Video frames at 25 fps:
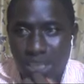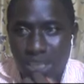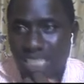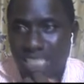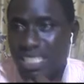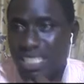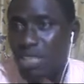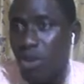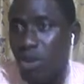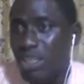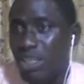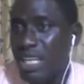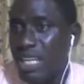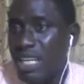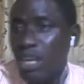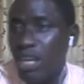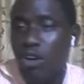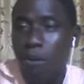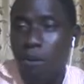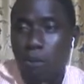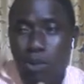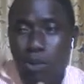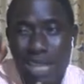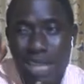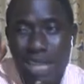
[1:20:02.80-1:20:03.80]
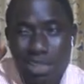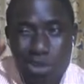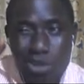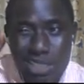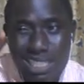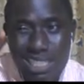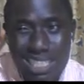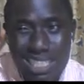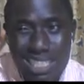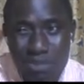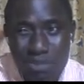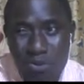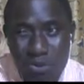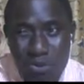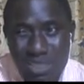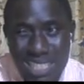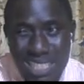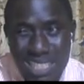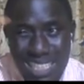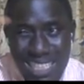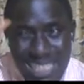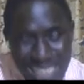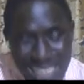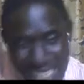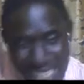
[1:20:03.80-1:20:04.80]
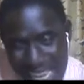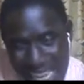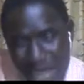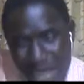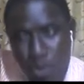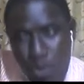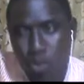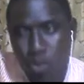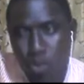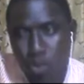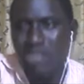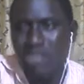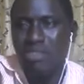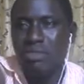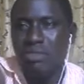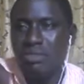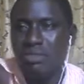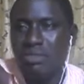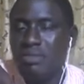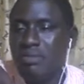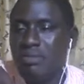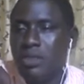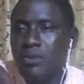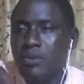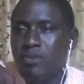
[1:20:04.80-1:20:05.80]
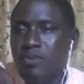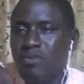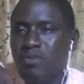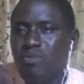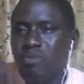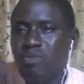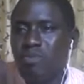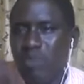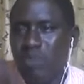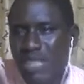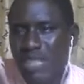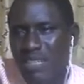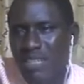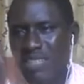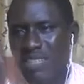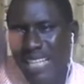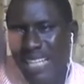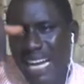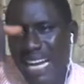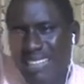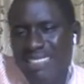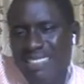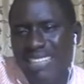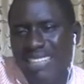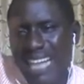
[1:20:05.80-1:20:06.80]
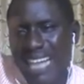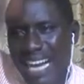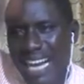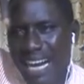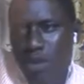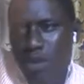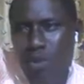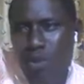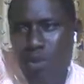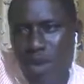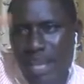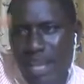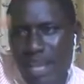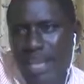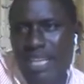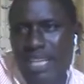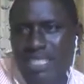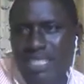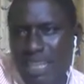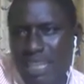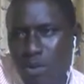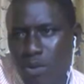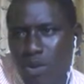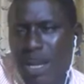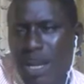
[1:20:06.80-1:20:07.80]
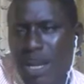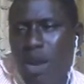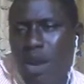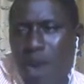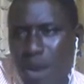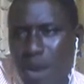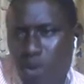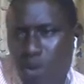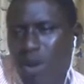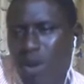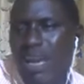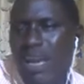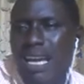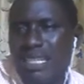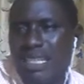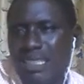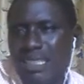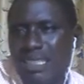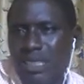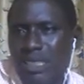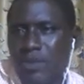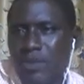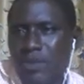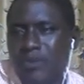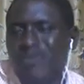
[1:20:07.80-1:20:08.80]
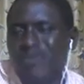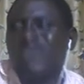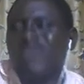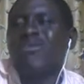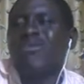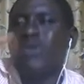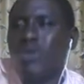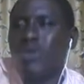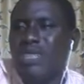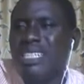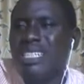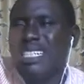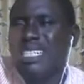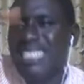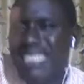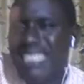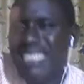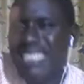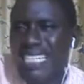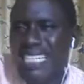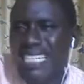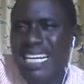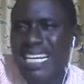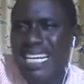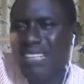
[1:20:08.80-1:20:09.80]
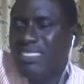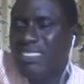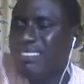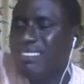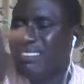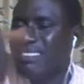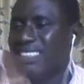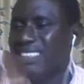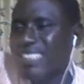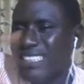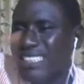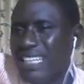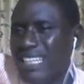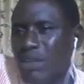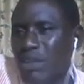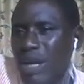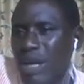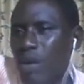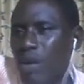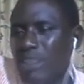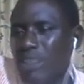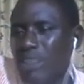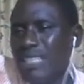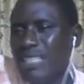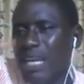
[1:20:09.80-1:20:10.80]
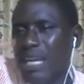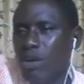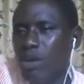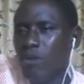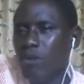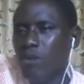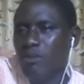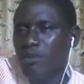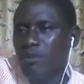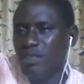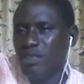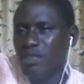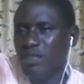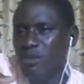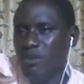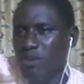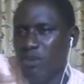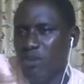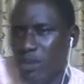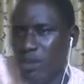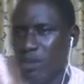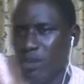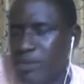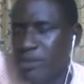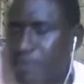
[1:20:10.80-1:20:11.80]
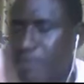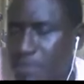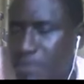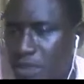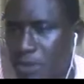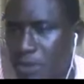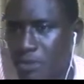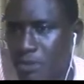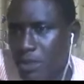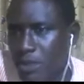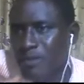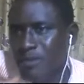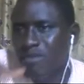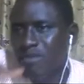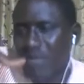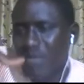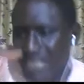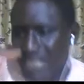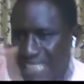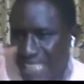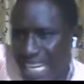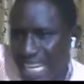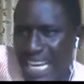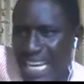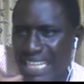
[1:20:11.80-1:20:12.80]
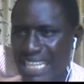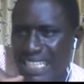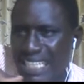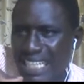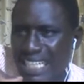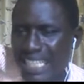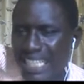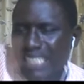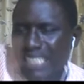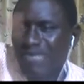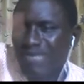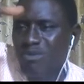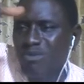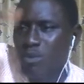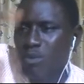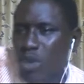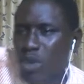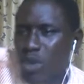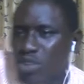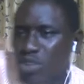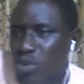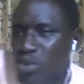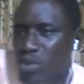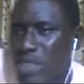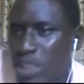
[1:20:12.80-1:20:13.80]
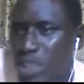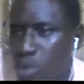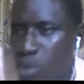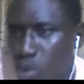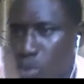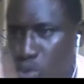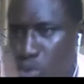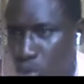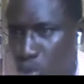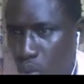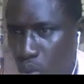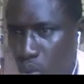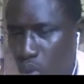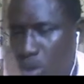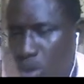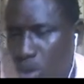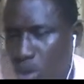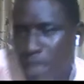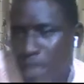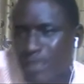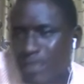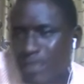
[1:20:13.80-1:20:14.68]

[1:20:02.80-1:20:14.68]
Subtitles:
they only compute that in the year in question. If the asset is acquired or acquired within the year that you are computing for, then what we need to do